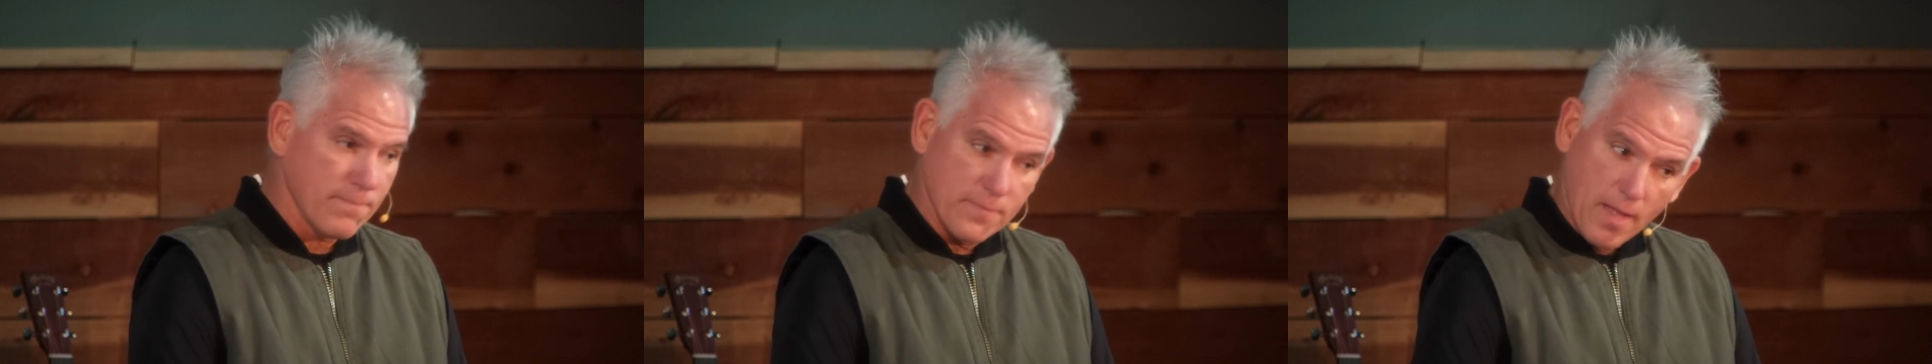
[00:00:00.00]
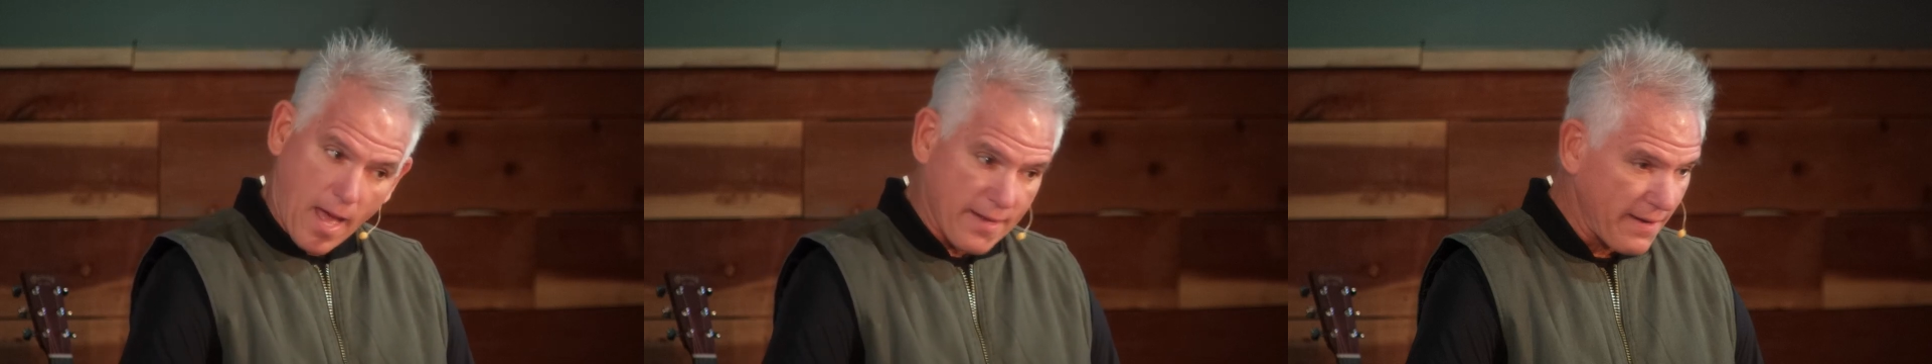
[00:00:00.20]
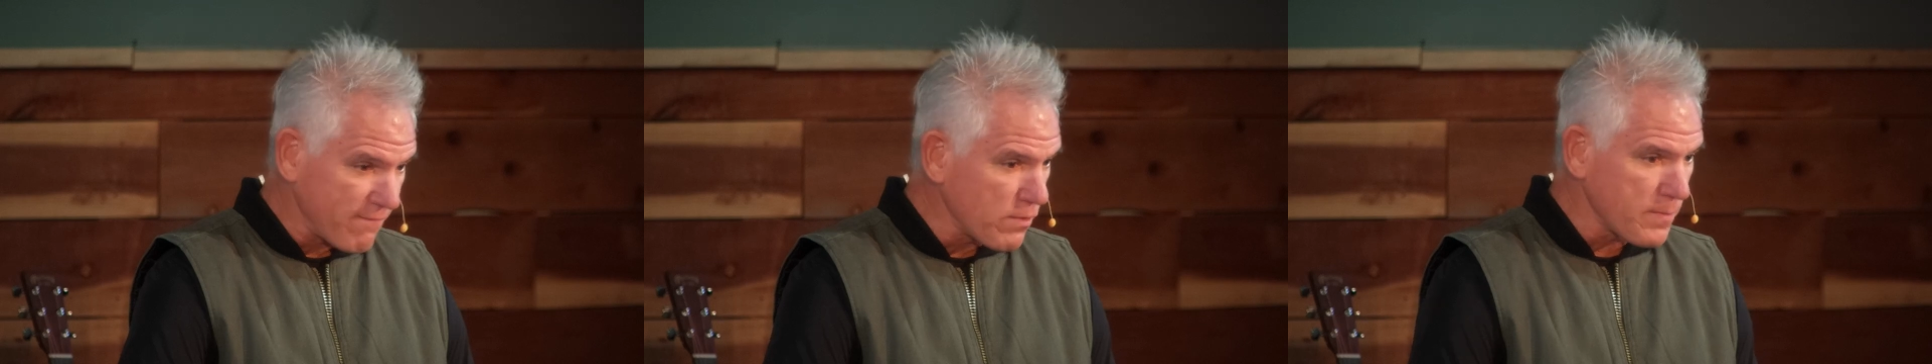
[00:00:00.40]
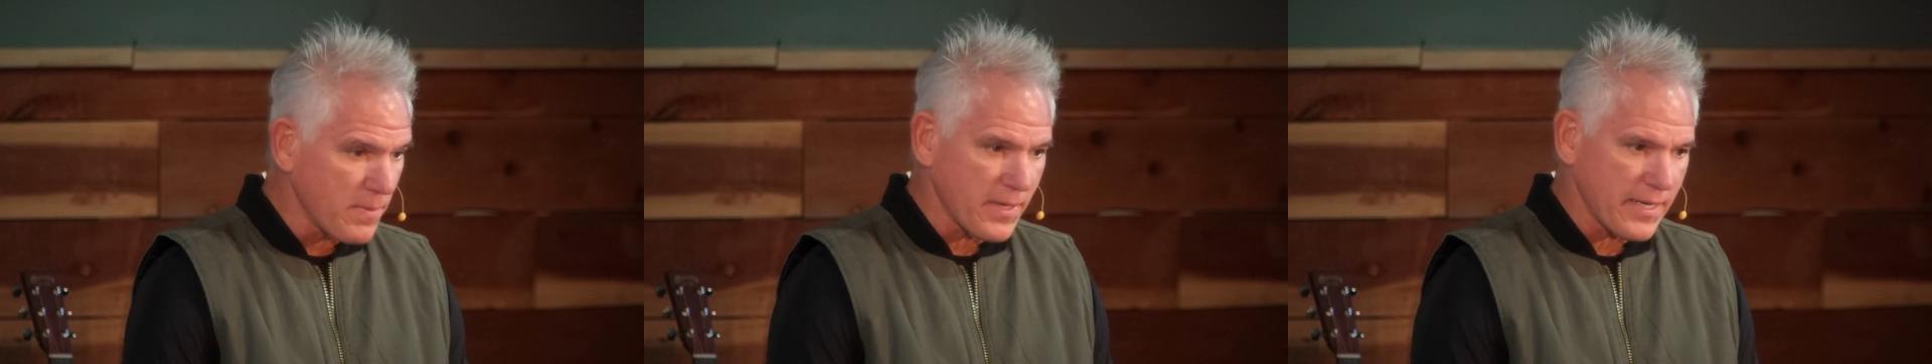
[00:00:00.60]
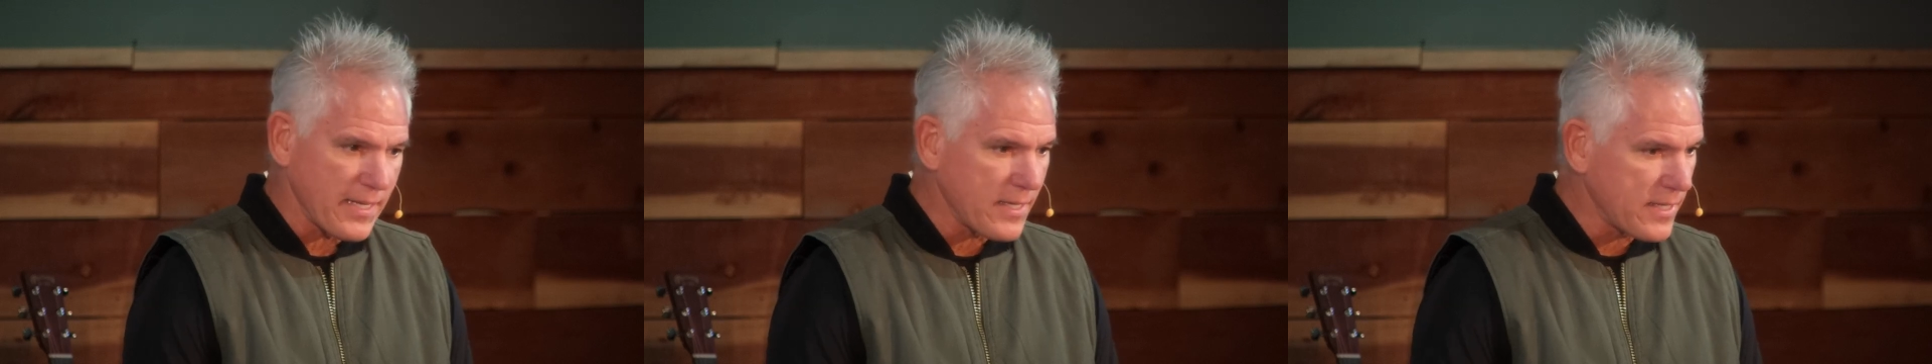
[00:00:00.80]
Not
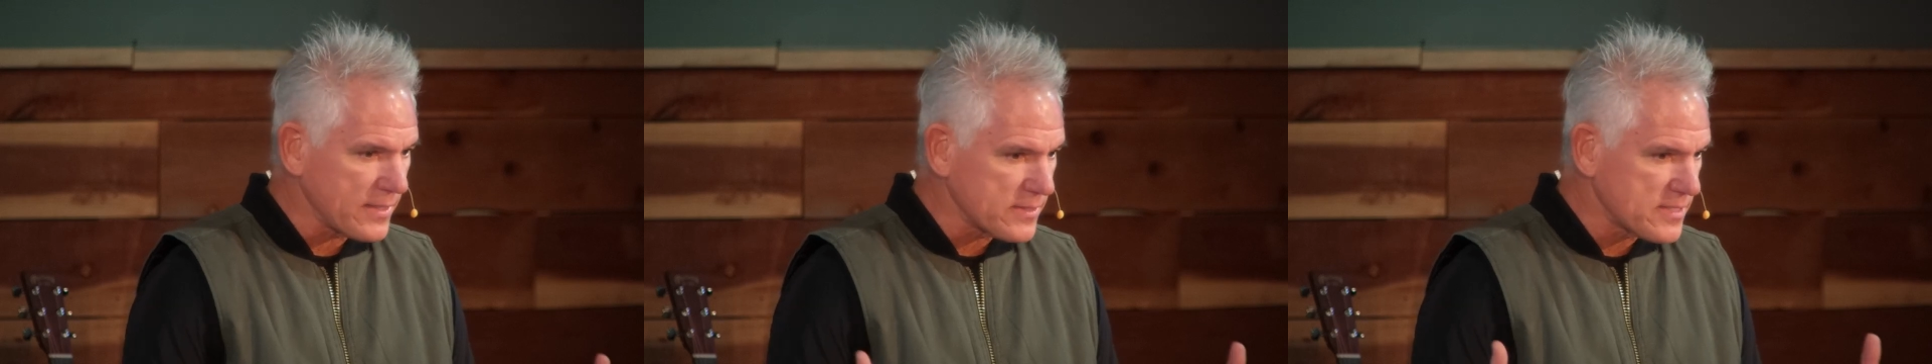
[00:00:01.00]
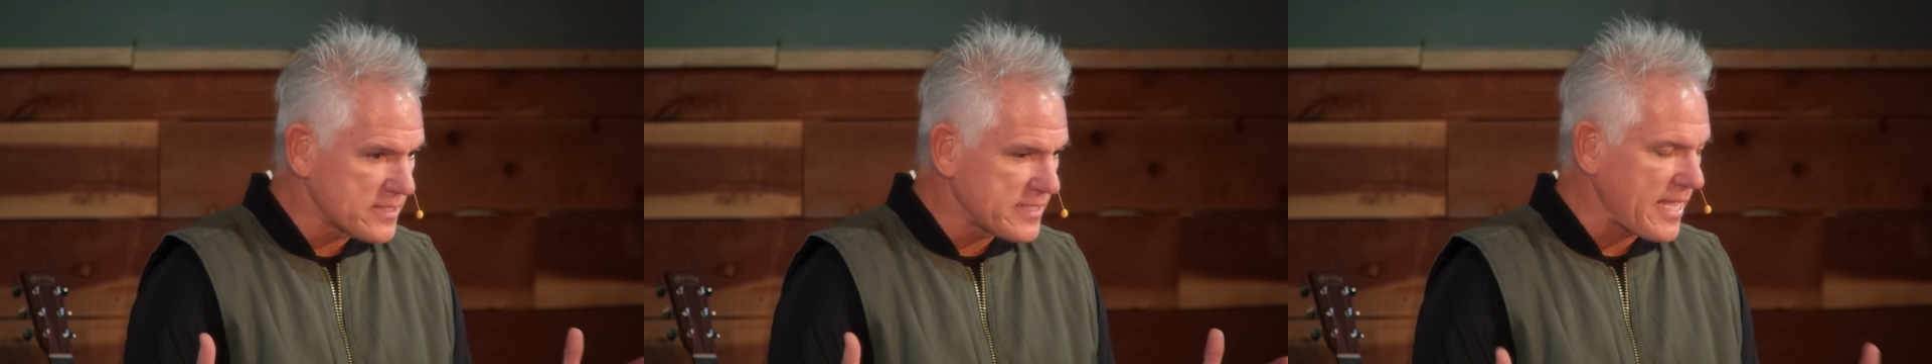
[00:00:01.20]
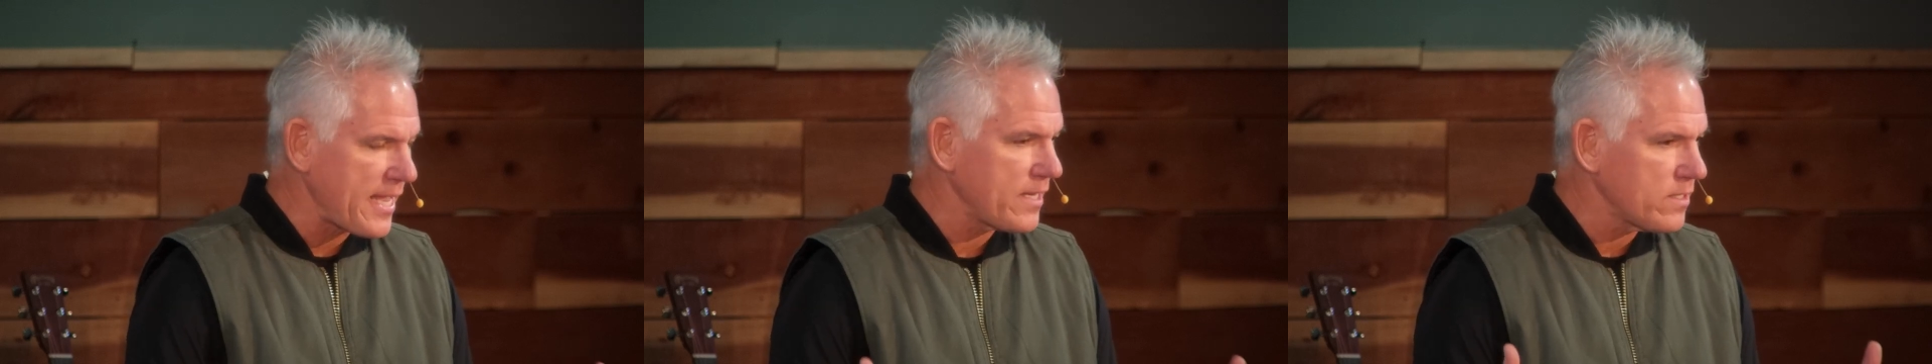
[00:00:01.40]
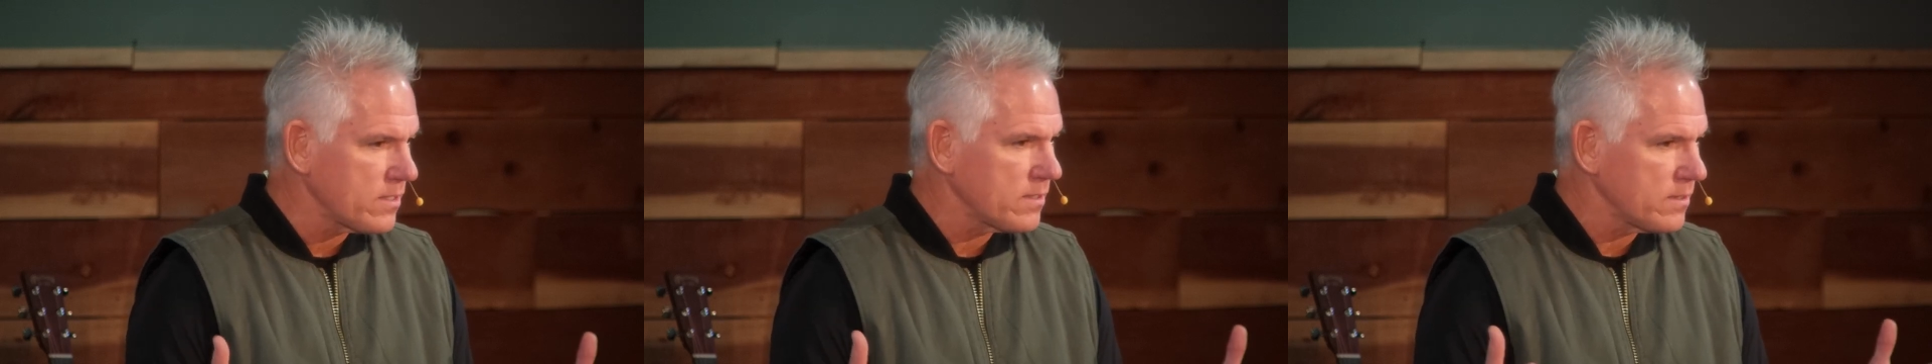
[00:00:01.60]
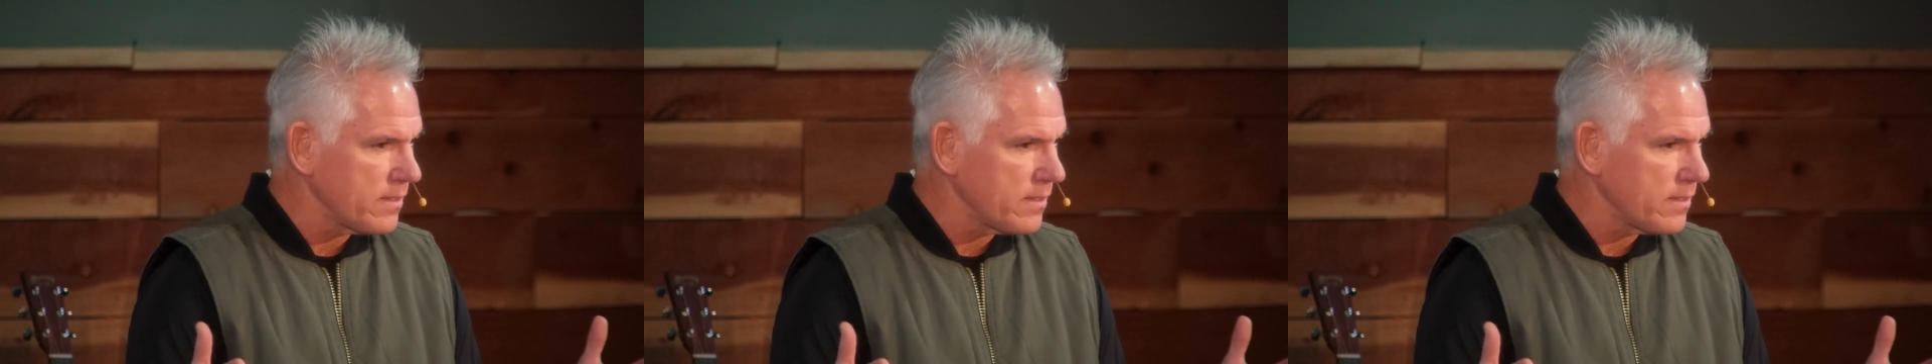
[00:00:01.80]
everybody can stay